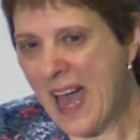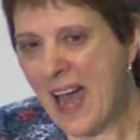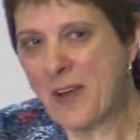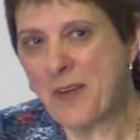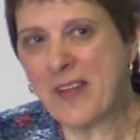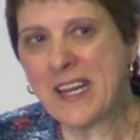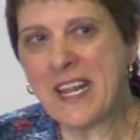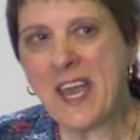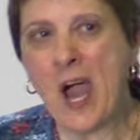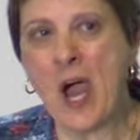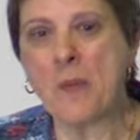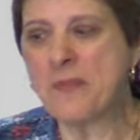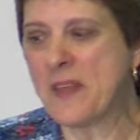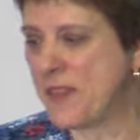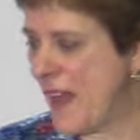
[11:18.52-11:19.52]
I really
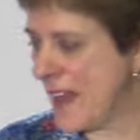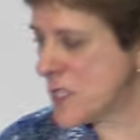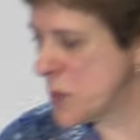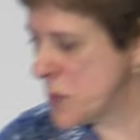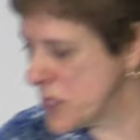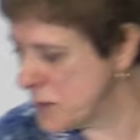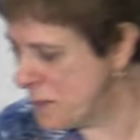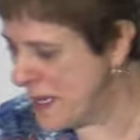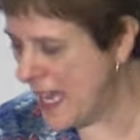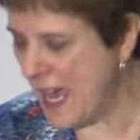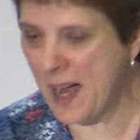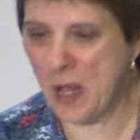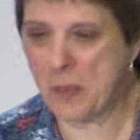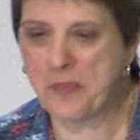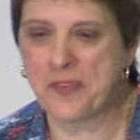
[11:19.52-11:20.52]
hope that that would be
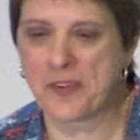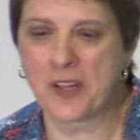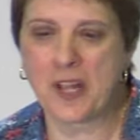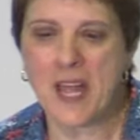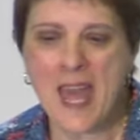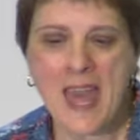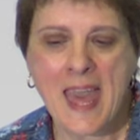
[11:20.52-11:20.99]
helpful.